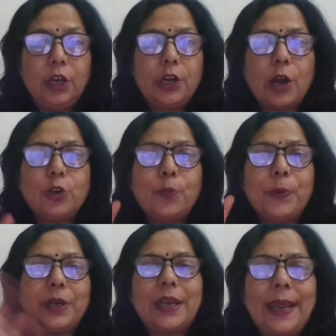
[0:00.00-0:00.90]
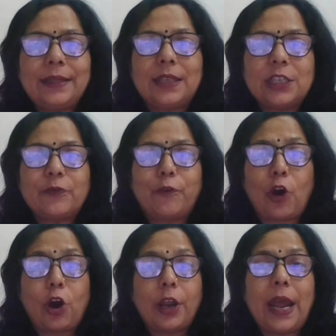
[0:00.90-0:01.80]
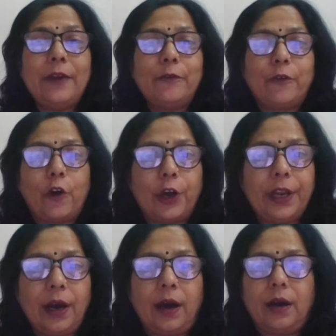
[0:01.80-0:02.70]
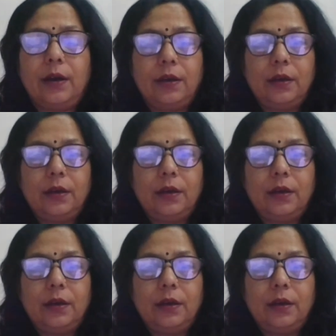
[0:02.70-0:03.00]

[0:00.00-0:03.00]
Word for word: Now, to protect this flora and fauna,